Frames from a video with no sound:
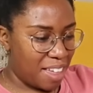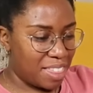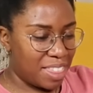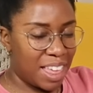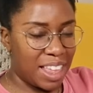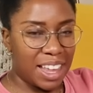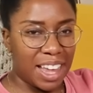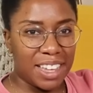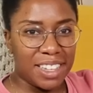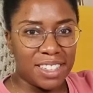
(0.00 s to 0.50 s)

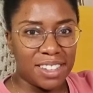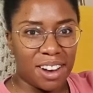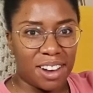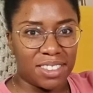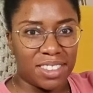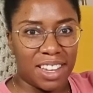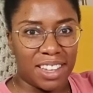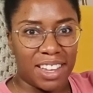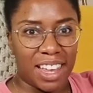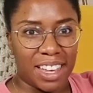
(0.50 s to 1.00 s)
Then I
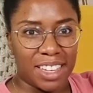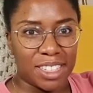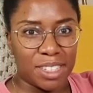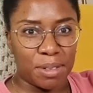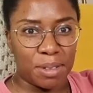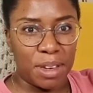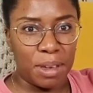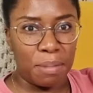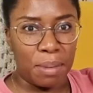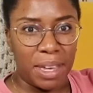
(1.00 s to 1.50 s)
start the
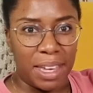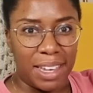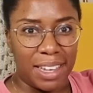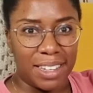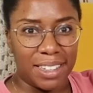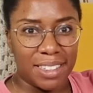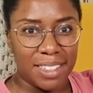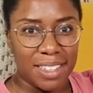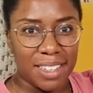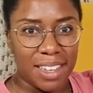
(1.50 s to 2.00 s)
next
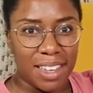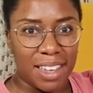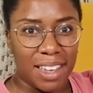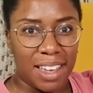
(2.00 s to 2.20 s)
repeat.